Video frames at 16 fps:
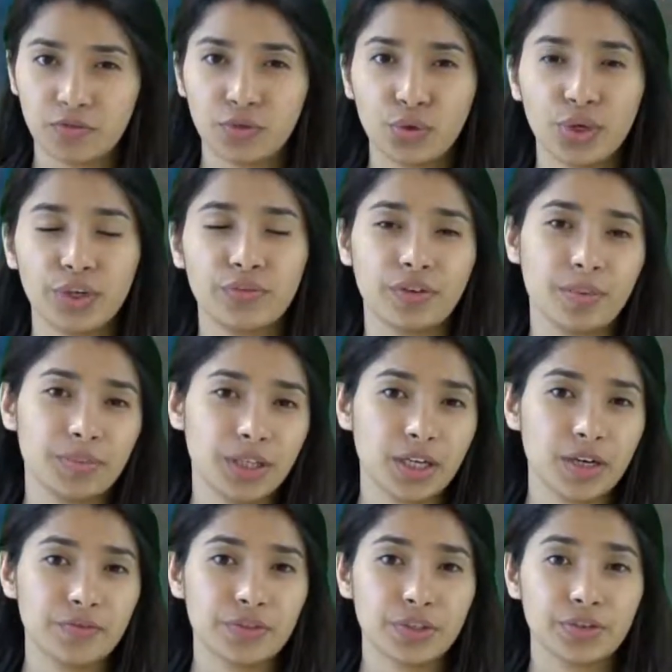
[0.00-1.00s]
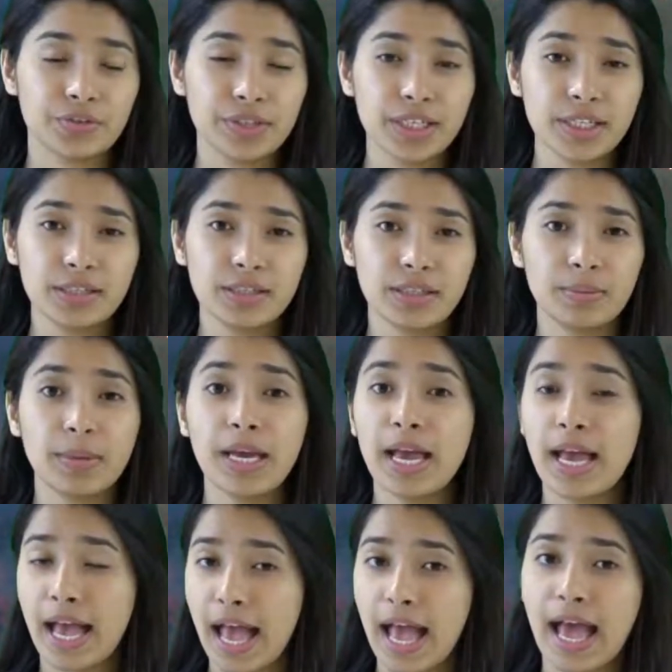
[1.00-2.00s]
flowing from the observed system,
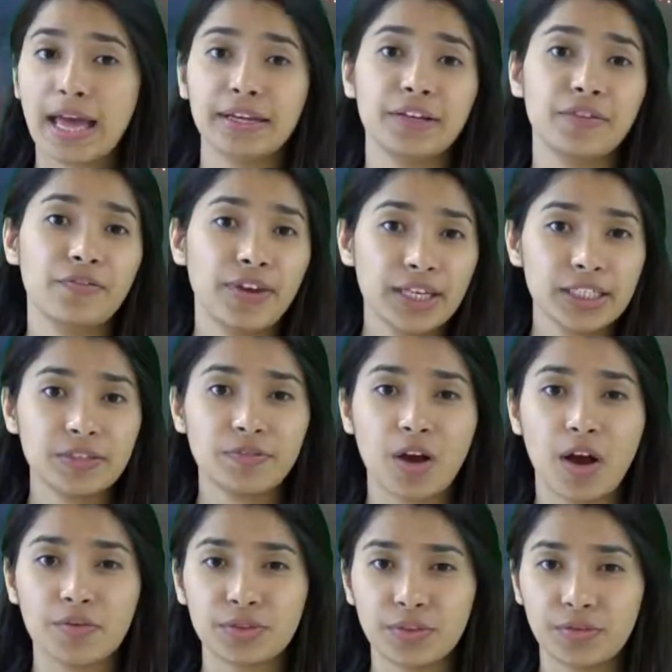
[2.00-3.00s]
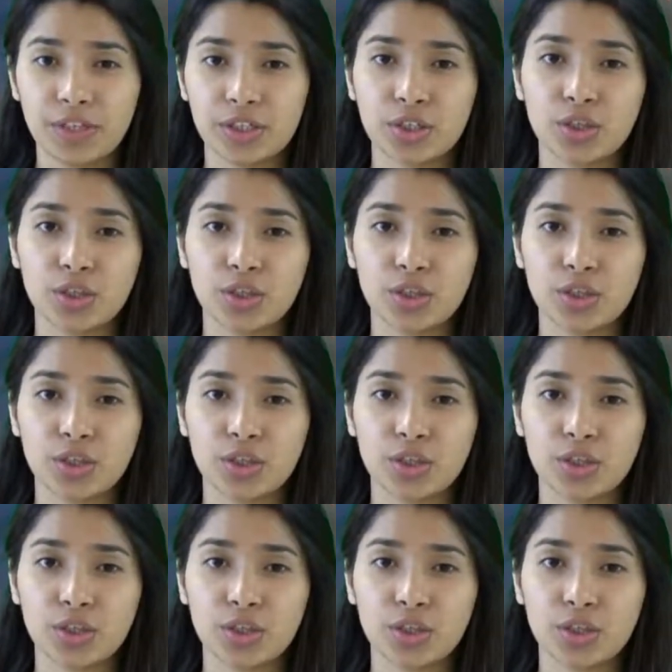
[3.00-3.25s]
and effective observation,